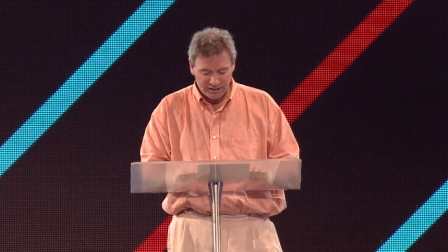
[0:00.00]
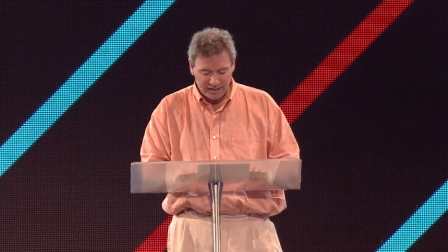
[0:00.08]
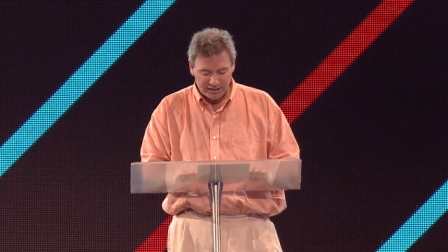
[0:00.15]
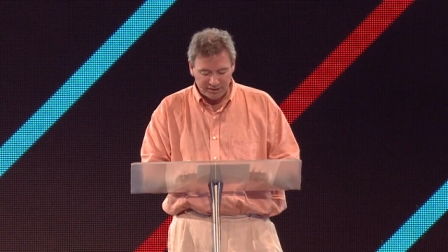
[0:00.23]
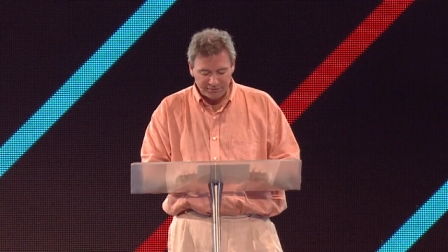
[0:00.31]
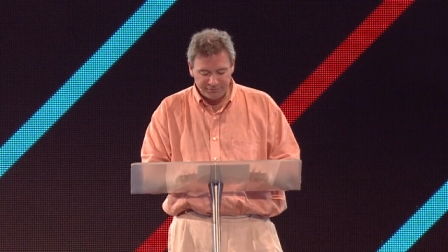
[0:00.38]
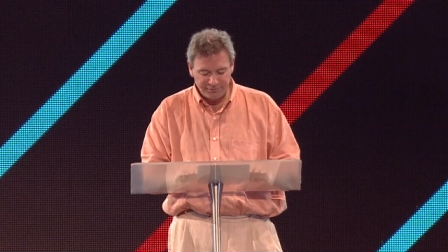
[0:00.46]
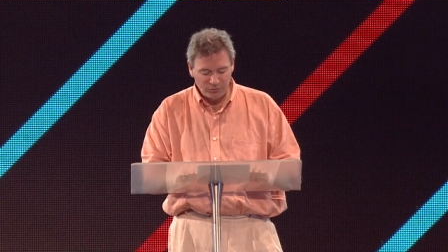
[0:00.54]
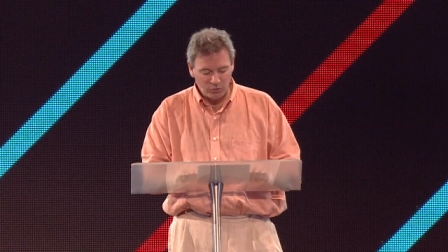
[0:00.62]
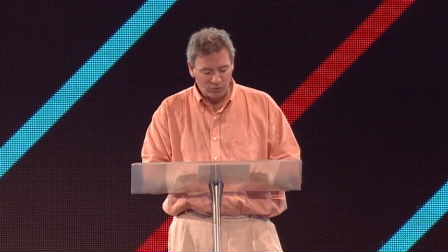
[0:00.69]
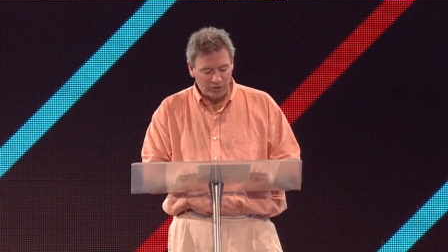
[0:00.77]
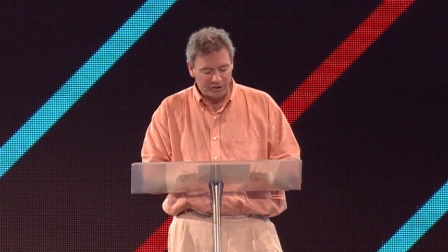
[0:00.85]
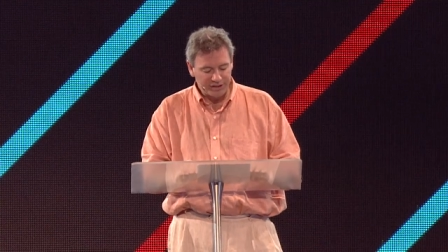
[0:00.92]
And the
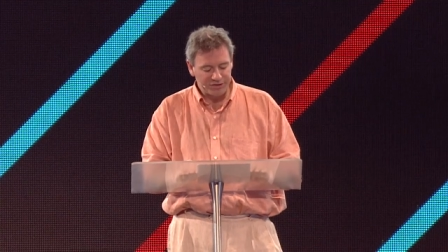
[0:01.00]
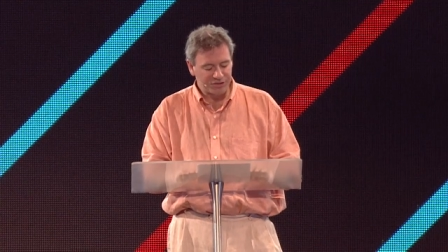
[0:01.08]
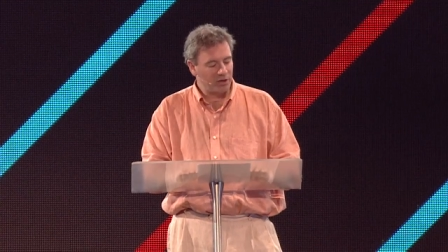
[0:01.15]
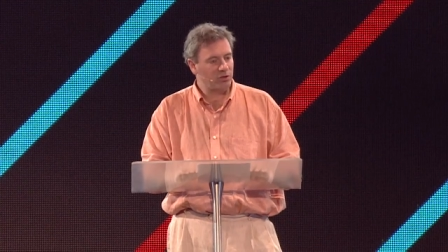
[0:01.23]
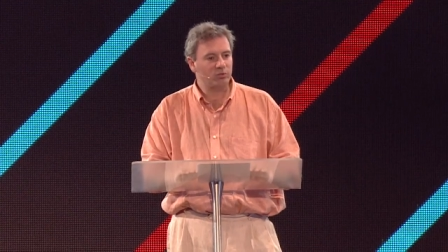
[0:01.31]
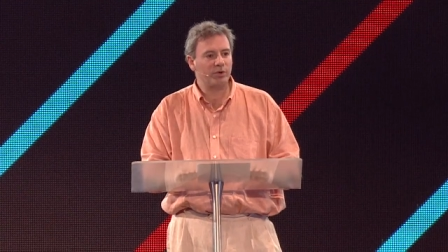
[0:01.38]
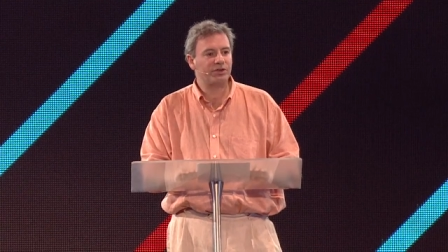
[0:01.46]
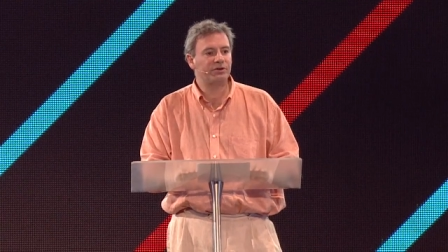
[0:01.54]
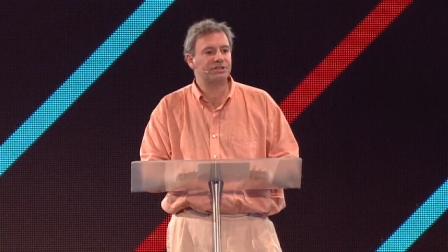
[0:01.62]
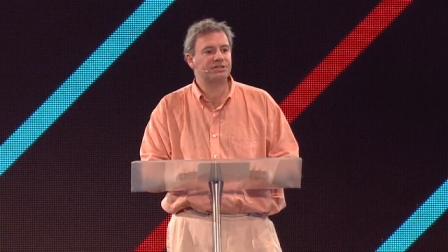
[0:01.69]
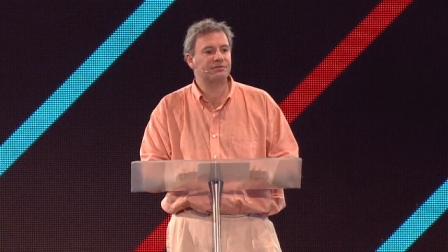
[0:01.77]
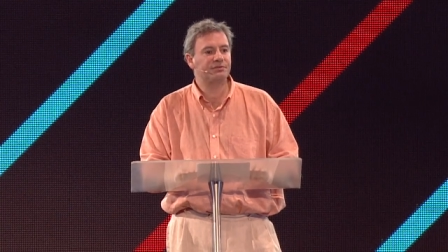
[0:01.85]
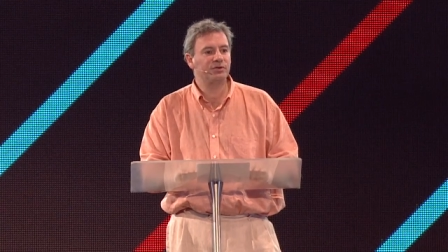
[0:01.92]
for on its own, whether
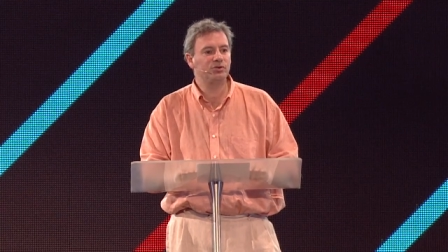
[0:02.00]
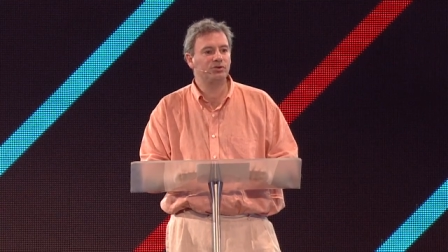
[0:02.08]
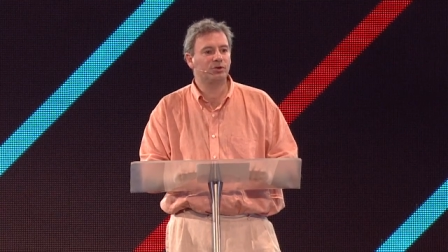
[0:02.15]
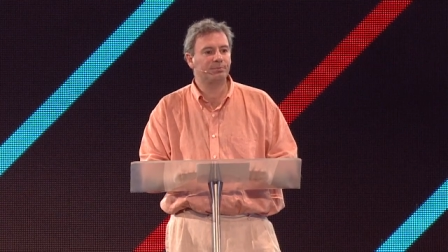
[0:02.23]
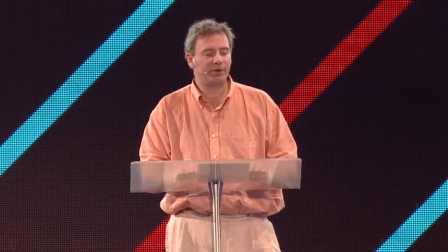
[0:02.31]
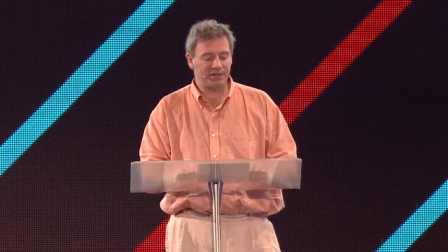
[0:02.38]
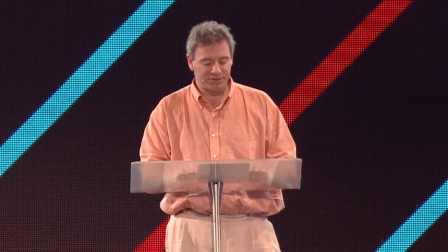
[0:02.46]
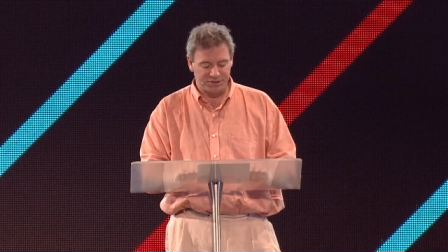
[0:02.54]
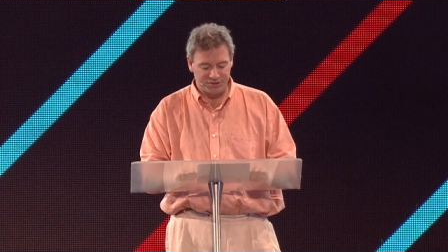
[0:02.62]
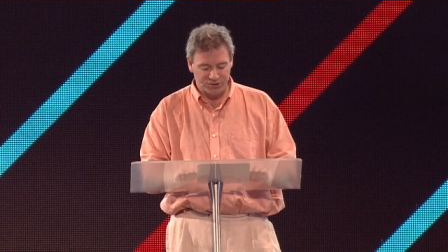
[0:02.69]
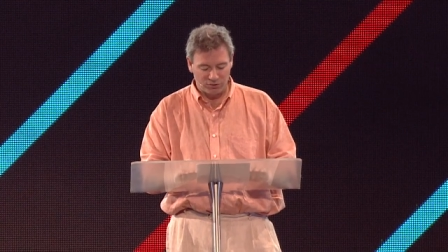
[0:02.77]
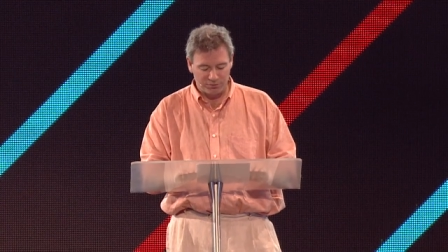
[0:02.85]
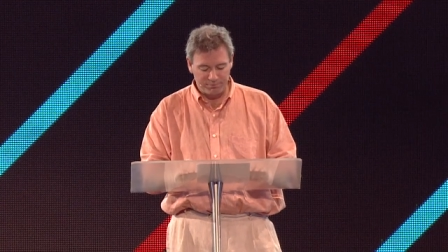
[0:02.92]
it's food or
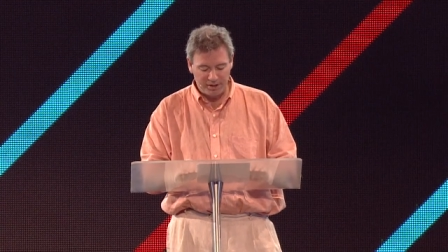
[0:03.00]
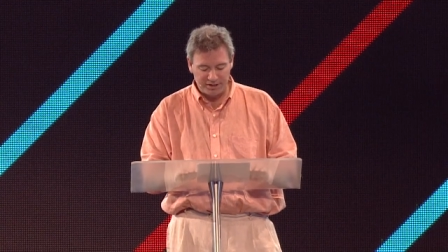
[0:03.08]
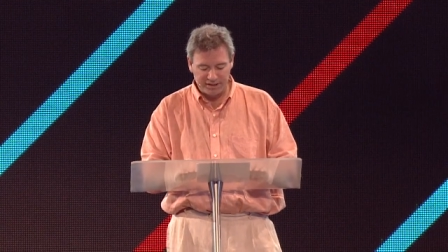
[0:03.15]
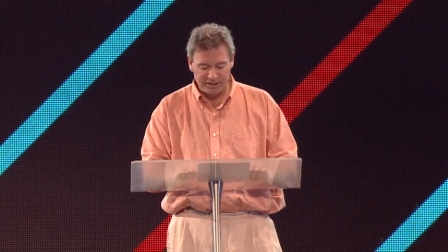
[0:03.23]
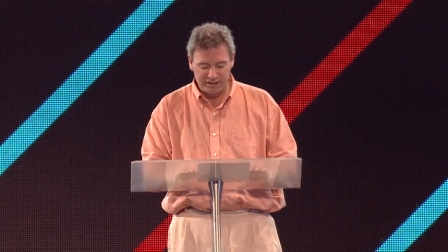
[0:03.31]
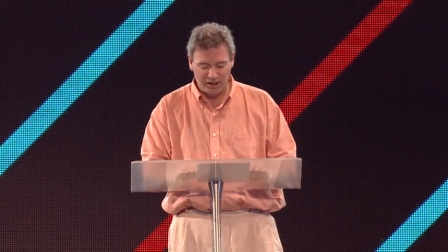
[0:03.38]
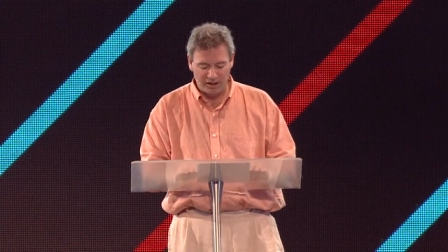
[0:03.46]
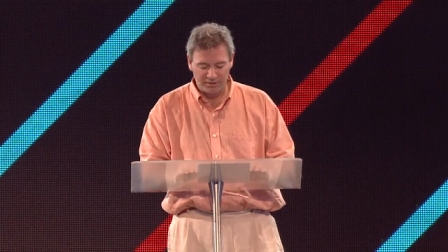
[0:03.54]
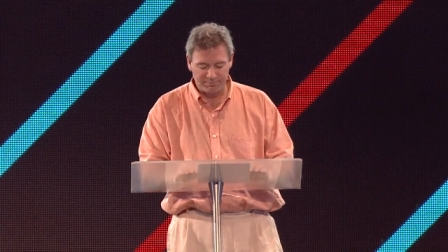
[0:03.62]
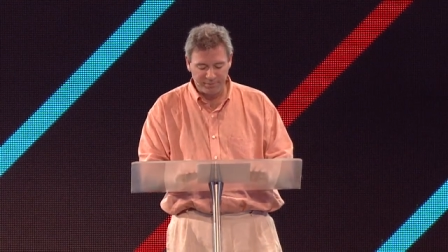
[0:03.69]
presence or money, can't